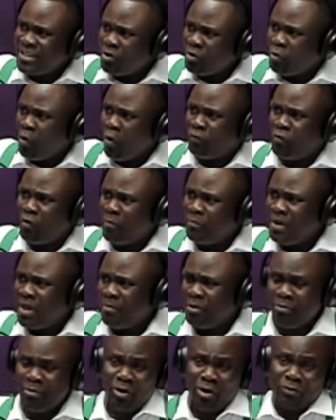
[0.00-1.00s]
name
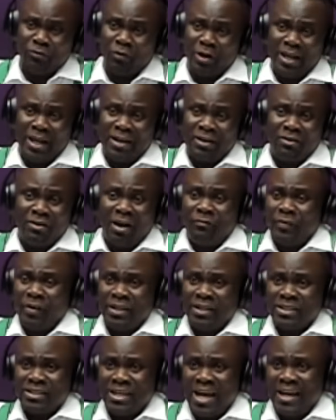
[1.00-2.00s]
cophobia because for the
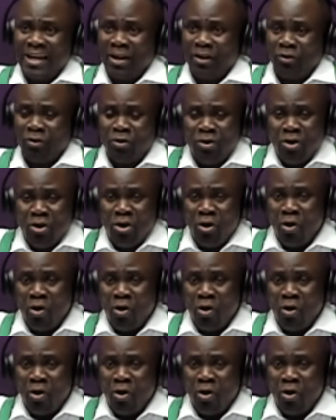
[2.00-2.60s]
graphic designer no